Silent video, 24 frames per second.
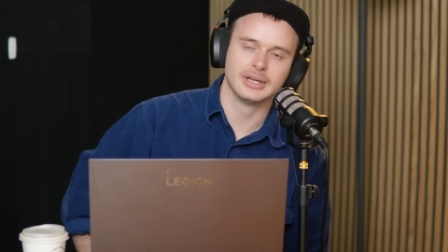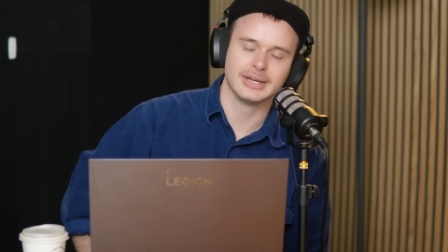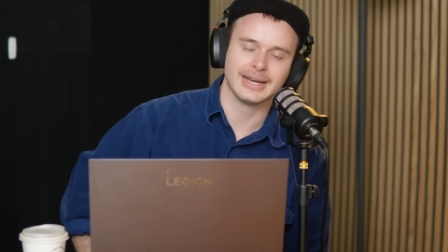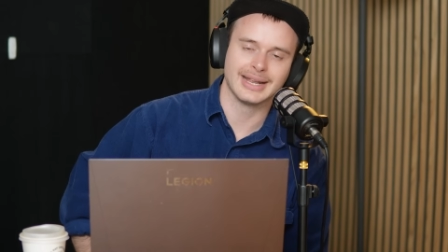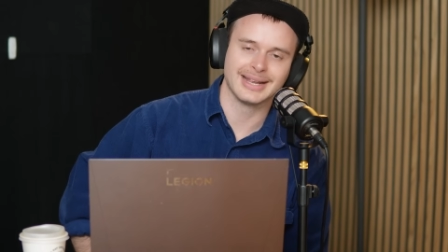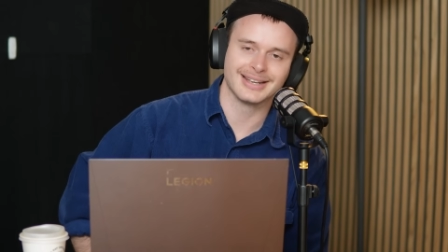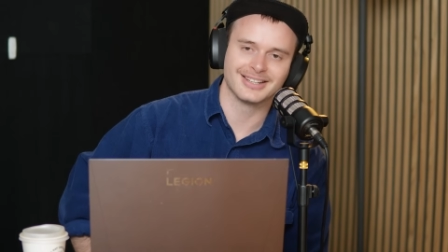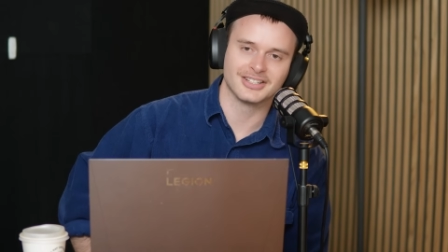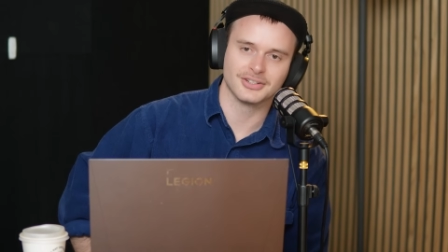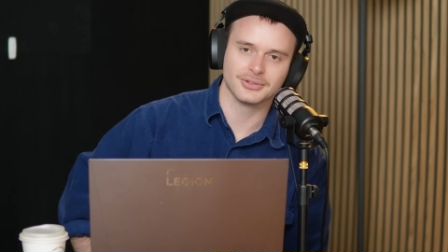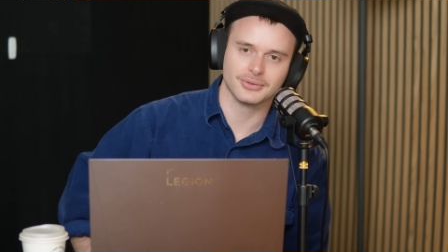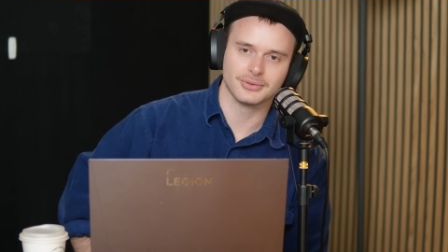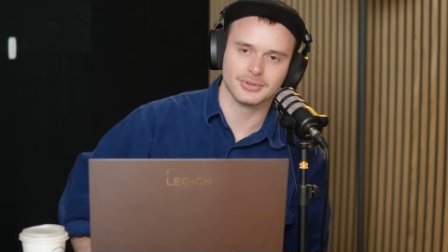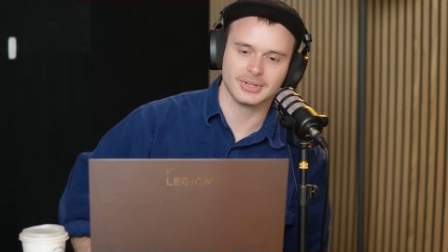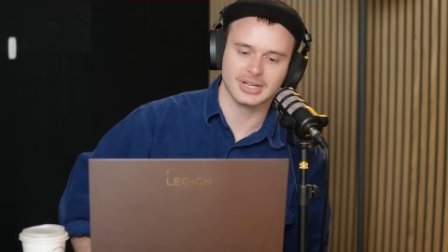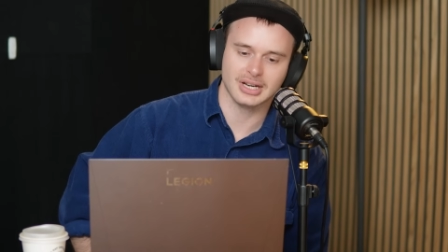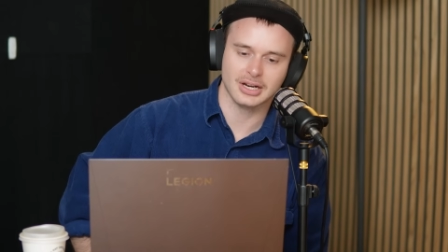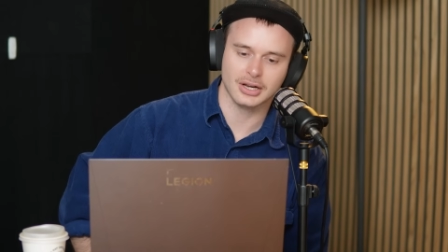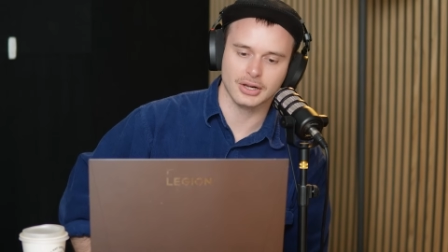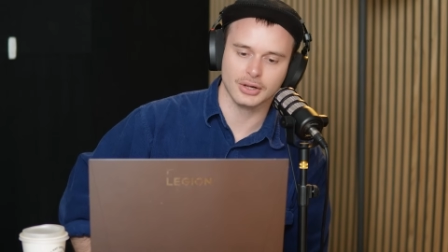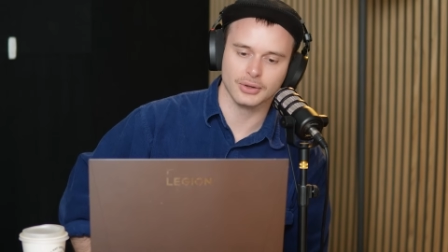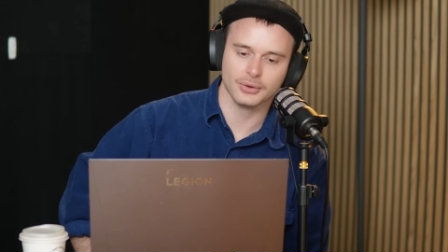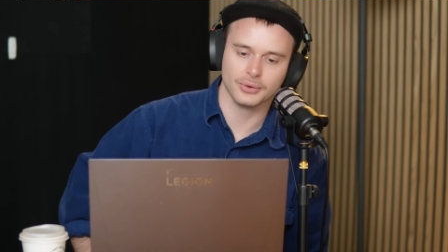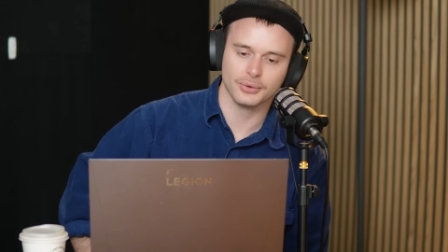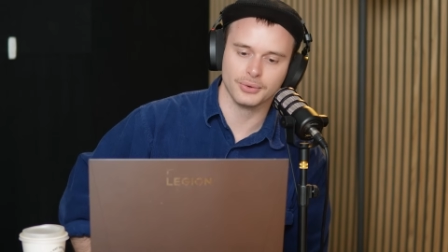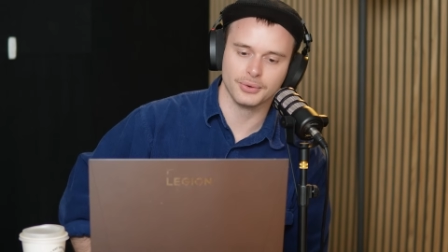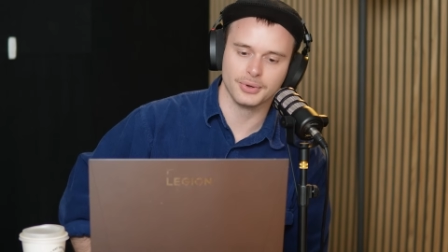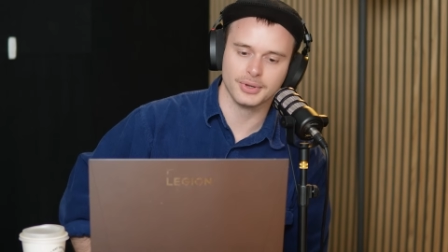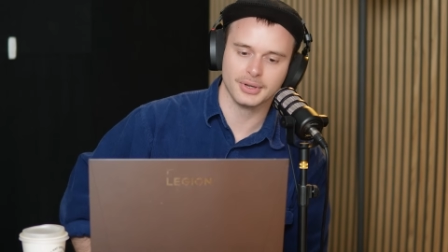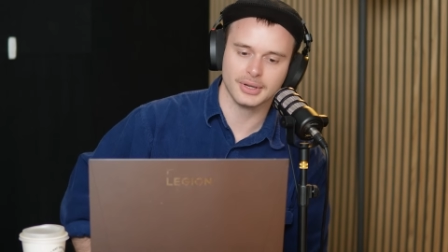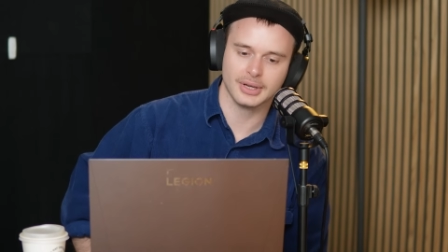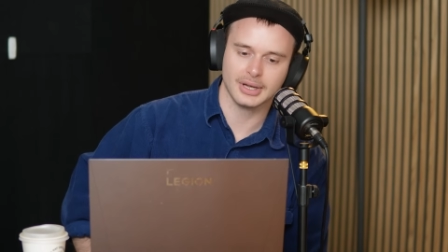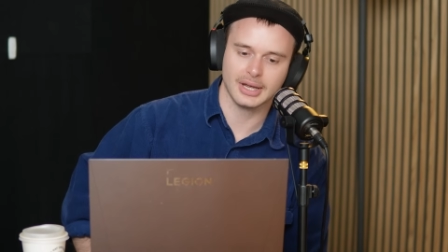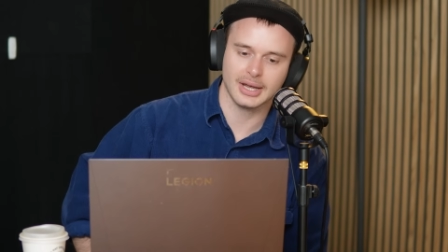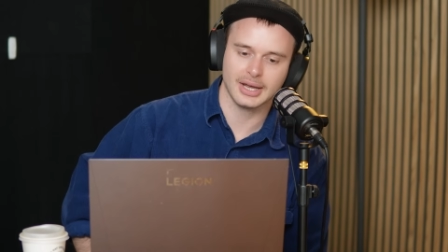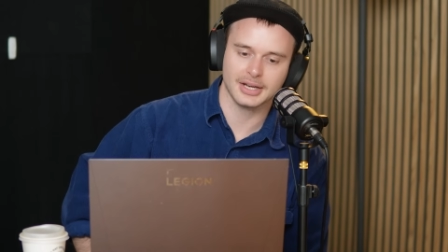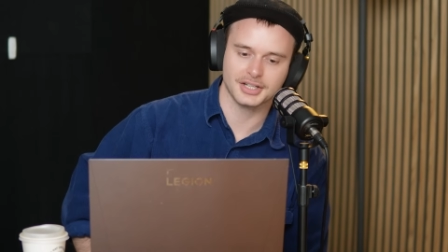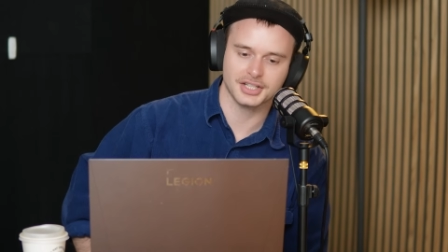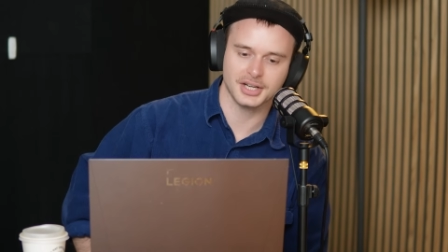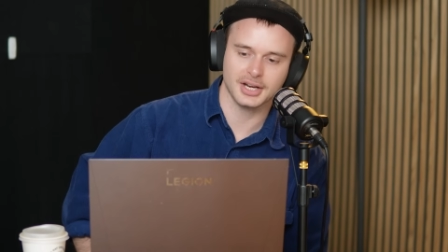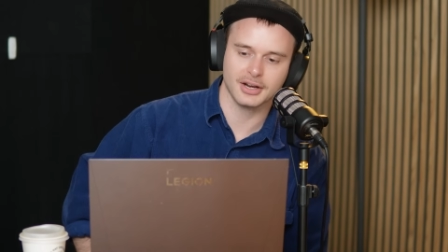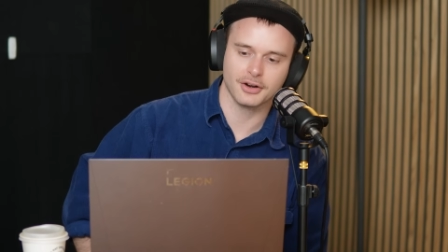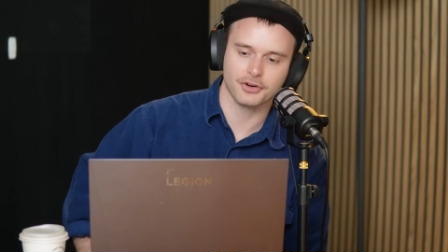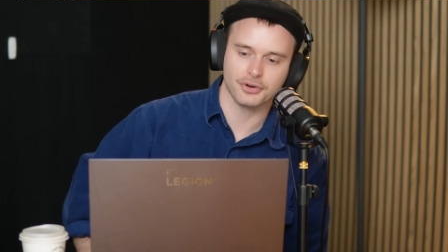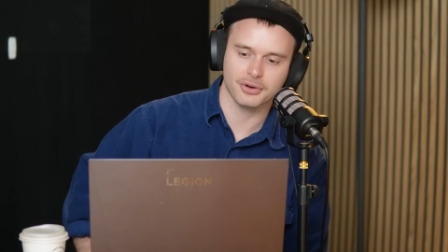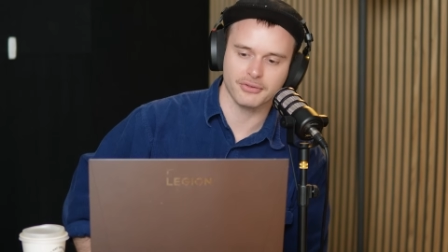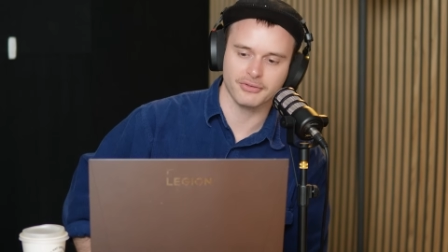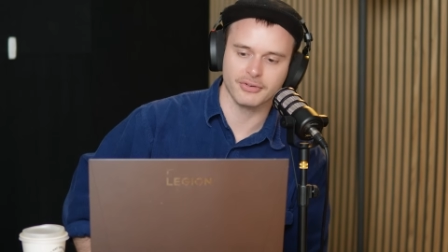need to include a
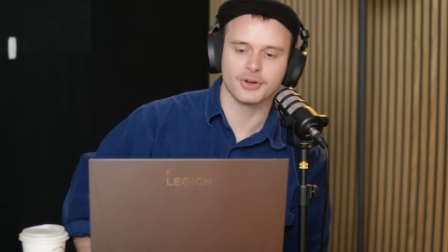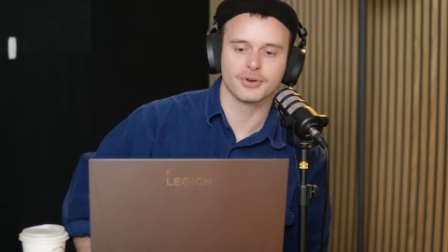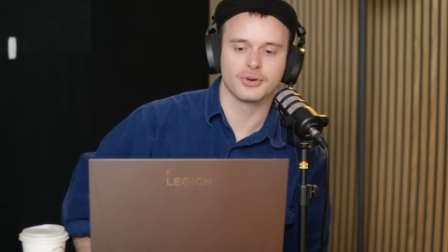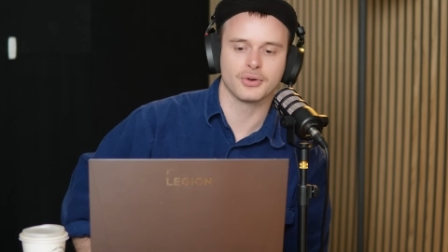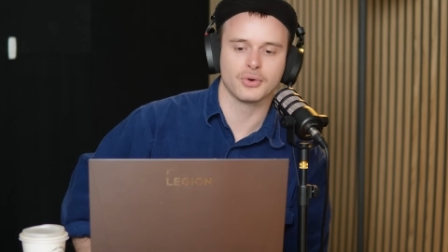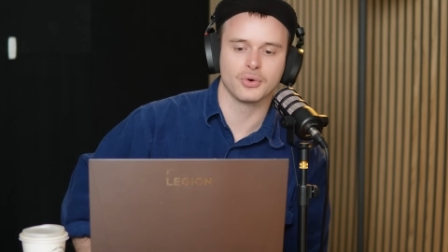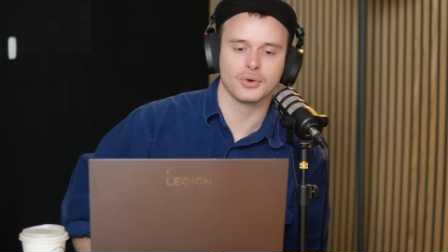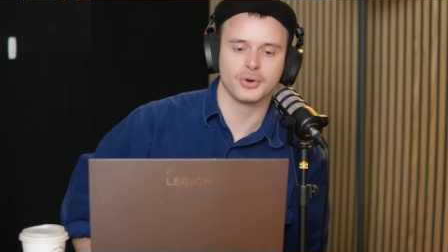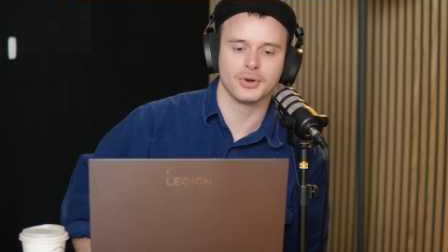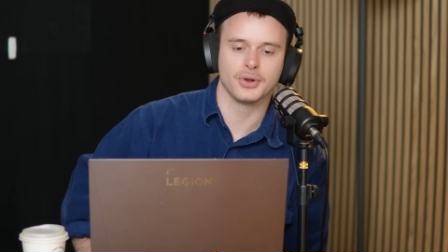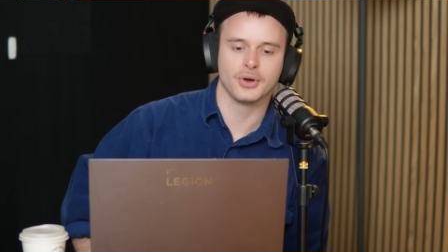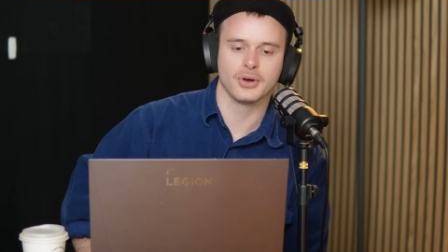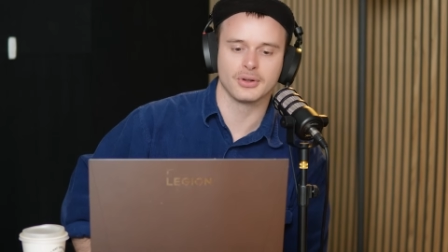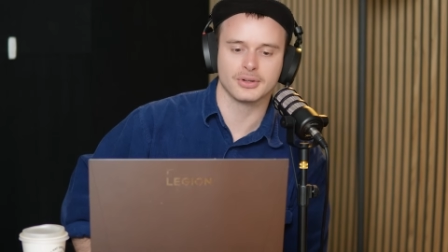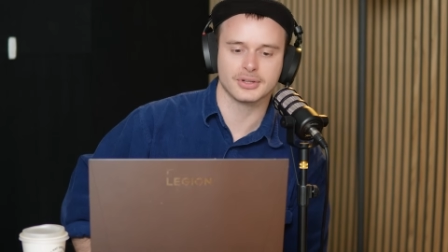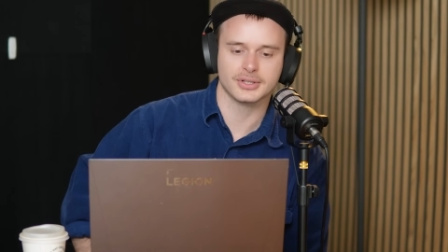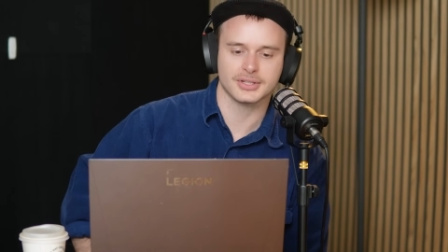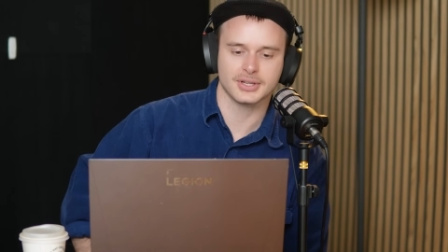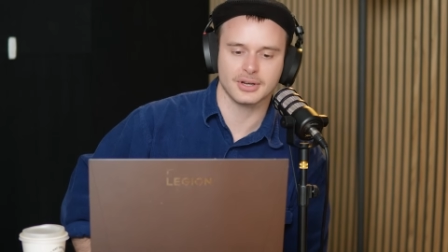shareholder vote or not.